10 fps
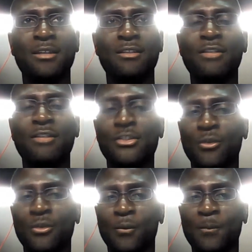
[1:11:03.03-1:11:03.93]

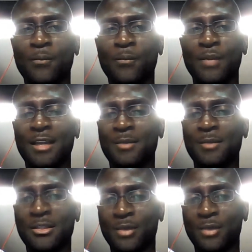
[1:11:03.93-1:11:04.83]
original as
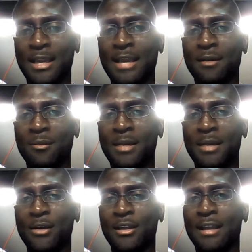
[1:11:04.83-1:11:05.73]
best we can by
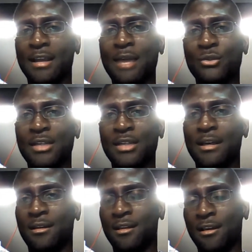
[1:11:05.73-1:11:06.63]
looking outside
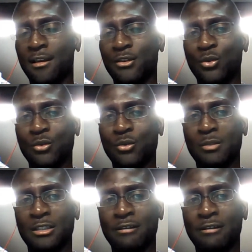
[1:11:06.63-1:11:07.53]
the source
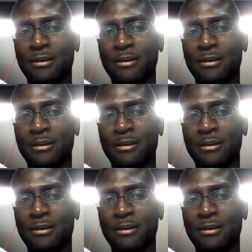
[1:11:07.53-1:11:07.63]
material.